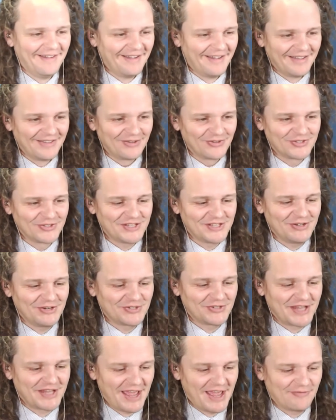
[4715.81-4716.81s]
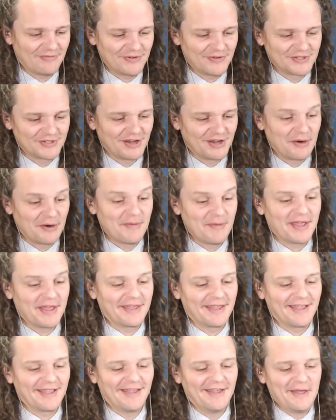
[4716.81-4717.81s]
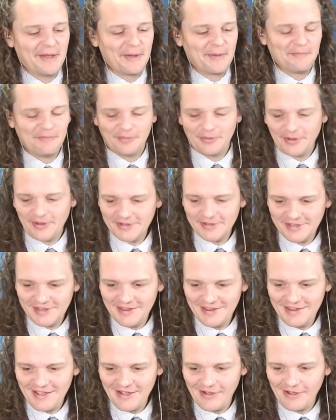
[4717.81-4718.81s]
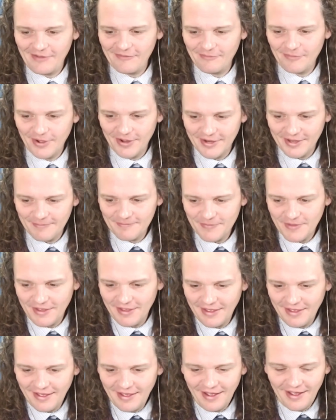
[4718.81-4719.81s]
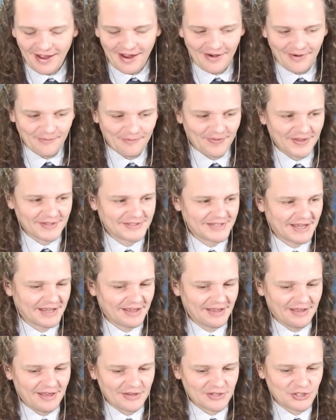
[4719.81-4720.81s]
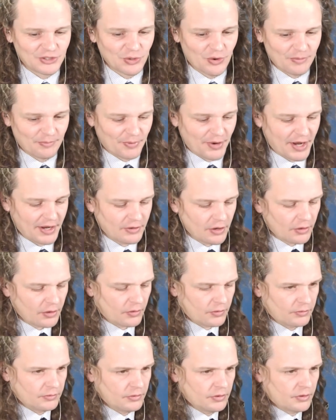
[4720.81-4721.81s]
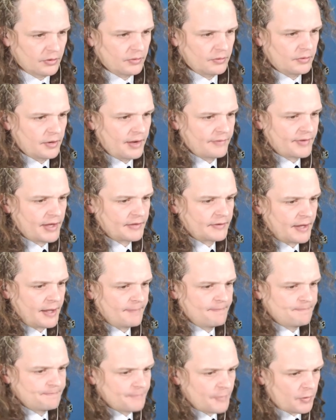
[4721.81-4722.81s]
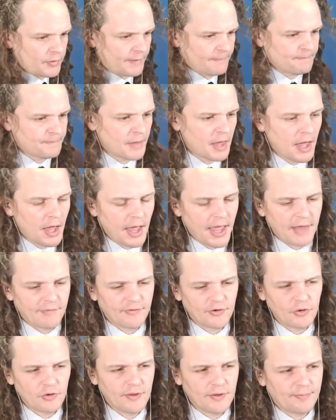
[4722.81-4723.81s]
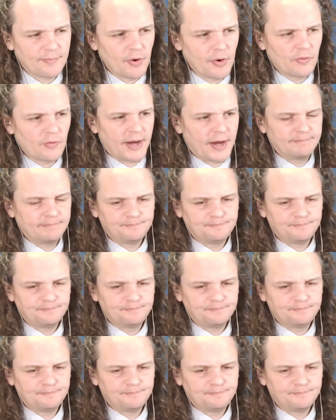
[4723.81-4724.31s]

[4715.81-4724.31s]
Those senior staffers are making plenty of money. All right, let's take a short break. No. I've got time. Okay. If you're new to the program,